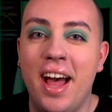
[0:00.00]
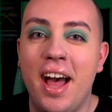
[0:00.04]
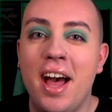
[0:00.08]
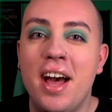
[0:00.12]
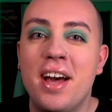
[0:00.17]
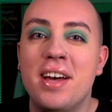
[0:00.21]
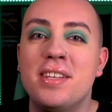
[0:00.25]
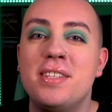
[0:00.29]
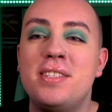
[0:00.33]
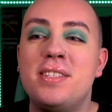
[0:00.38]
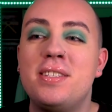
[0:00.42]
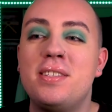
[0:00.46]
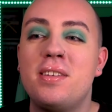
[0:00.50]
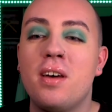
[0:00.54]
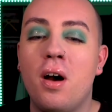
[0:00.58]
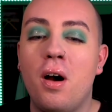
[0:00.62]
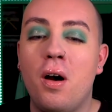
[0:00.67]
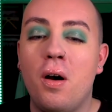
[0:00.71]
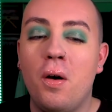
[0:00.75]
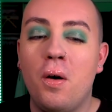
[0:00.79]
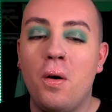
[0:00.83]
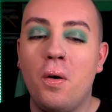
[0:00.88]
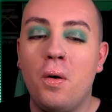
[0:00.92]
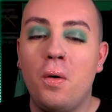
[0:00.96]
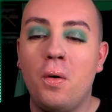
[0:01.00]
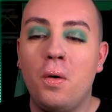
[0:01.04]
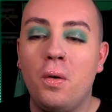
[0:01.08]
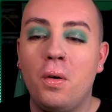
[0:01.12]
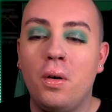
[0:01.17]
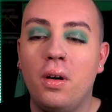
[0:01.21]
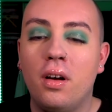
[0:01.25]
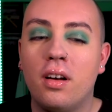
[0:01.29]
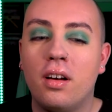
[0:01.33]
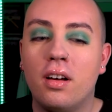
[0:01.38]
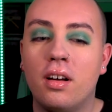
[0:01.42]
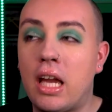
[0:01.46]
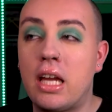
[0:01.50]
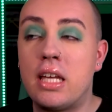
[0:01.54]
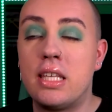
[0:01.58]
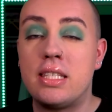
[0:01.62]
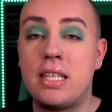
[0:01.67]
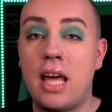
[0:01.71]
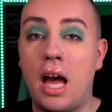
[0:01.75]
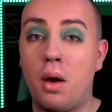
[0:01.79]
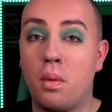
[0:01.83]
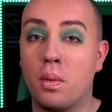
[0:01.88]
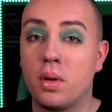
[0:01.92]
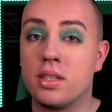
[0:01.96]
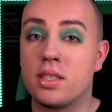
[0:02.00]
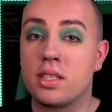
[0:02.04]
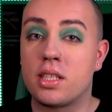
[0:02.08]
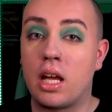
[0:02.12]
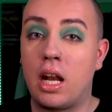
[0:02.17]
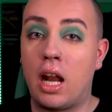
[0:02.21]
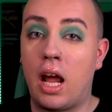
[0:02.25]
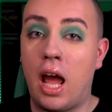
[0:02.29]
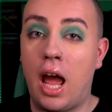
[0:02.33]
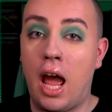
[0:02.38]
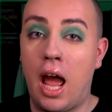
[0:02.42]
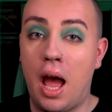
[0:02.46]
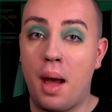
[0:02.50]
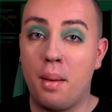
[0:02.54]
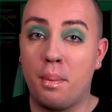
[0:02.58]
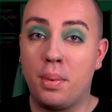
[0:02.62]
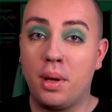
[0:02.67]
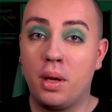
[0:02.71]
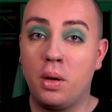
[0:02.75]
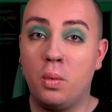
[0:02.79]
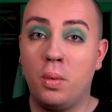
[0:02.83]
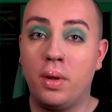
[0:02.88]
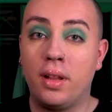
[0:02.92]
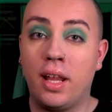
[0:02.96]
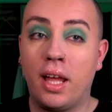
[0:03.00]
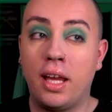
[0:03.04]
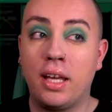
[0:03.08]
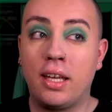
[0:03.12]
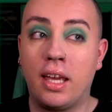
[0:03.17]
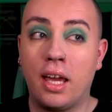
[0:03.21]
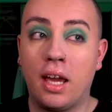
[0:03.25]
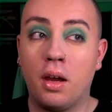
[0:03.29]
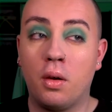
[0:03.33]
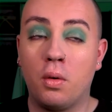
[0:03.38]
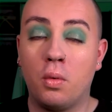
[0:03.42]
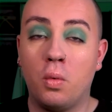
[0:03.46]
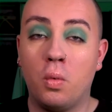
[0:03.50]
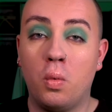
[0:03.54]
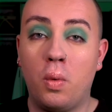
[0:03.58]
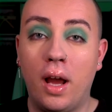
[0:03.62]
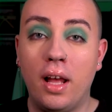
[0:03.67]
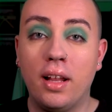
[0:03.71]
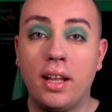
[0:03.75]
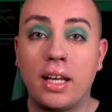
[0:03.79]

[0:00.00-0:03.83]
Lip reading: So is that what's gonna happen when they get wet?